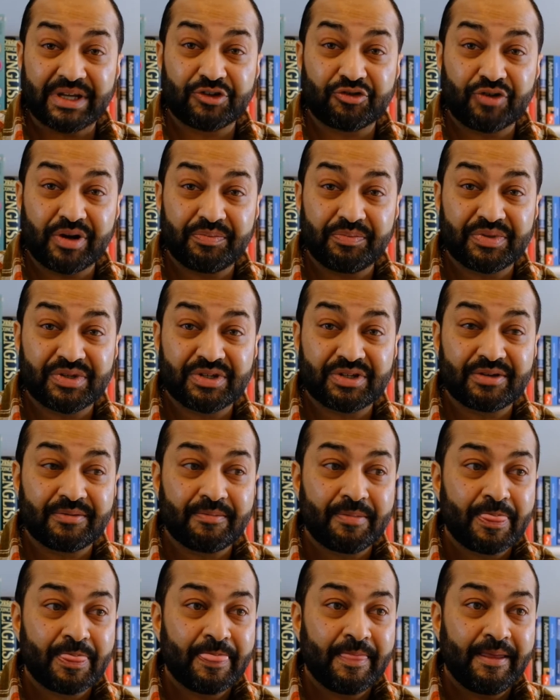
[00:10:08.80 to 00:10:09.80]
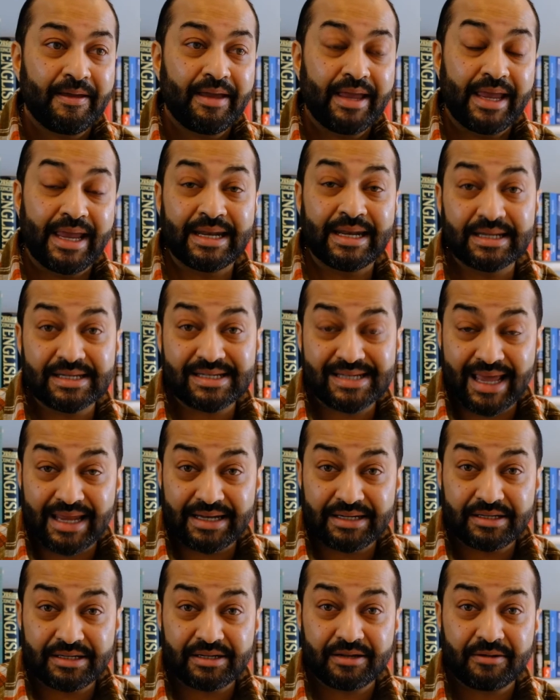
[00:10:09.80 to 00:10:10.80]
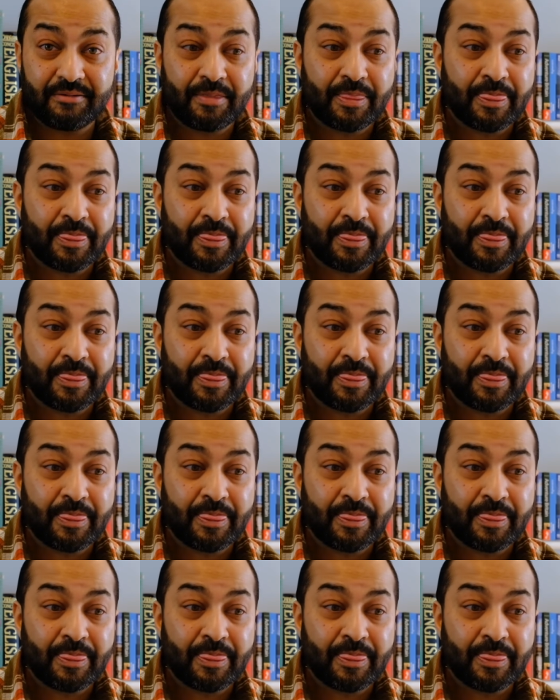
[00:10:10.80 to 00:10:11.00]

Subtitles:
trips in a tent.